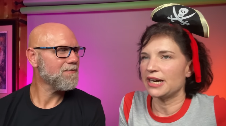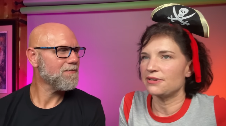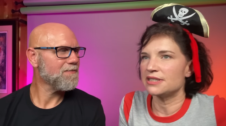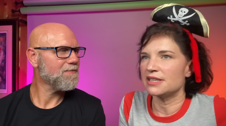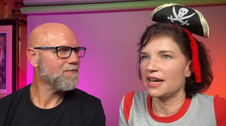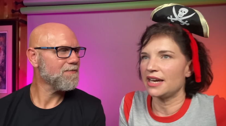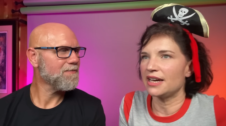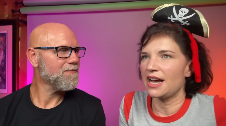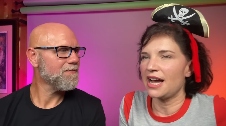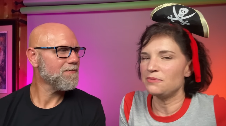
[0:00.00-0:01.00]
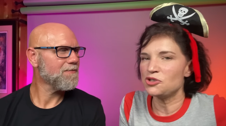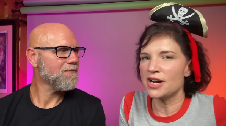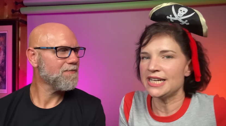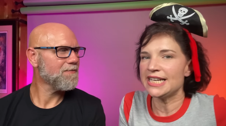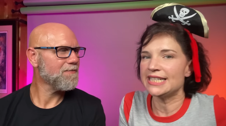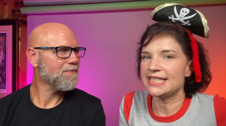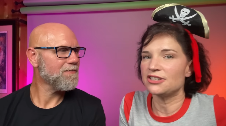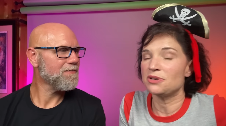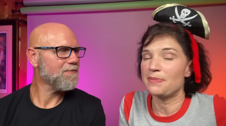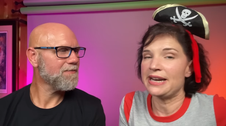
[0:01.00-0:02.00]
Speaker 1: was like, I'm trying to get down to my
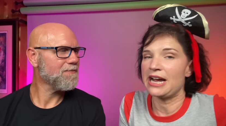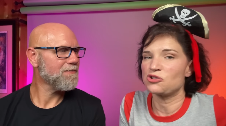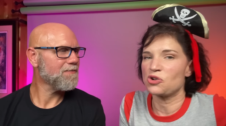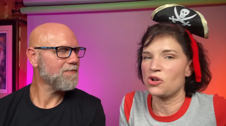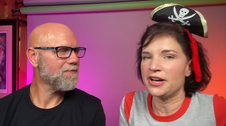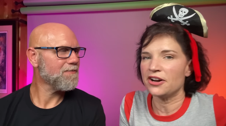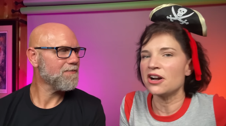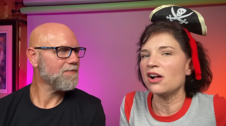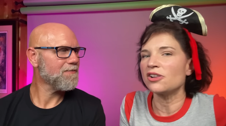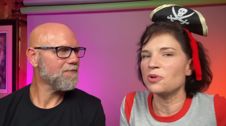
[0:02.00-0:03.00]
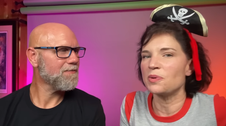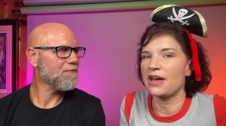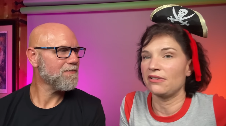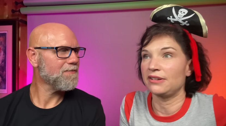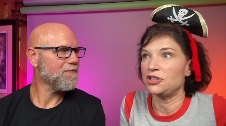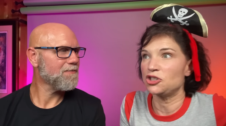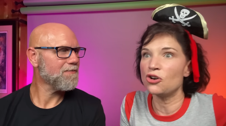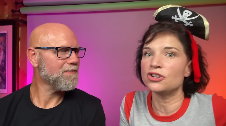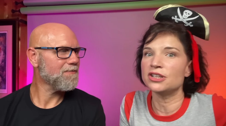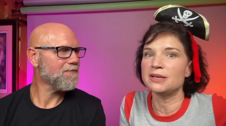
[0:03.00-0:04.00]
natural hair color without like
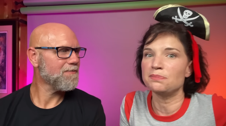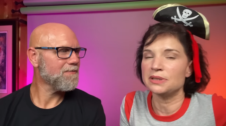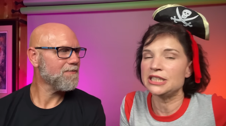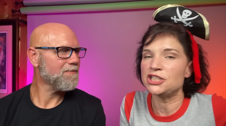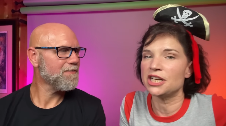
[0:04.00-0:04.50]
totally bleaching